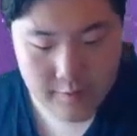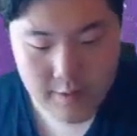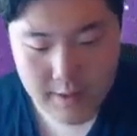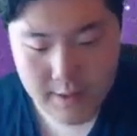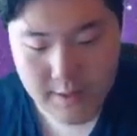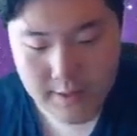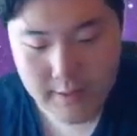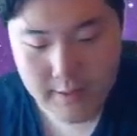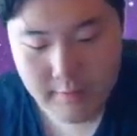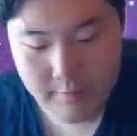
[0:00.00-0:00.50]

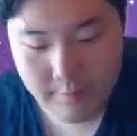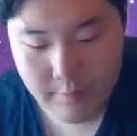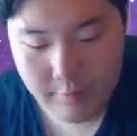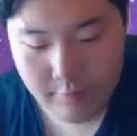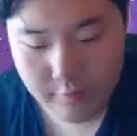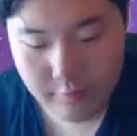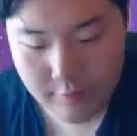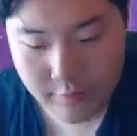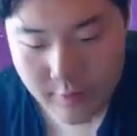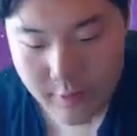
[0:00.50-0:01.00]
and then the
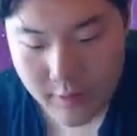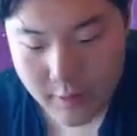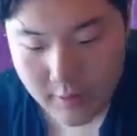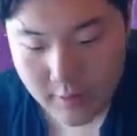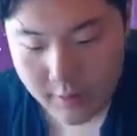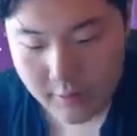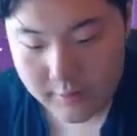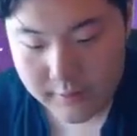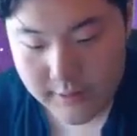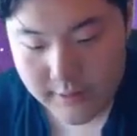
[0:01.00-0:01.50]
Bulu
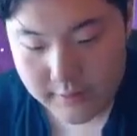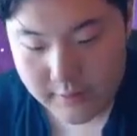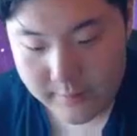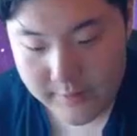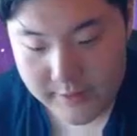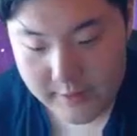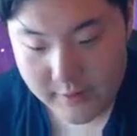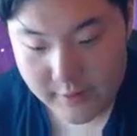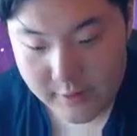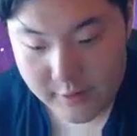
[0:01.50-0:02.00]
goes down to
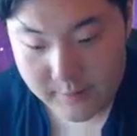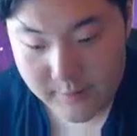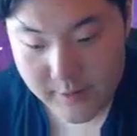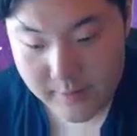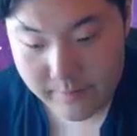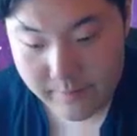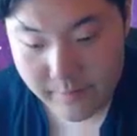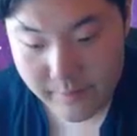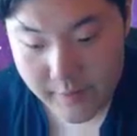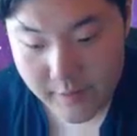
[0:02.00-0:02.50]
my Sludge Bomb.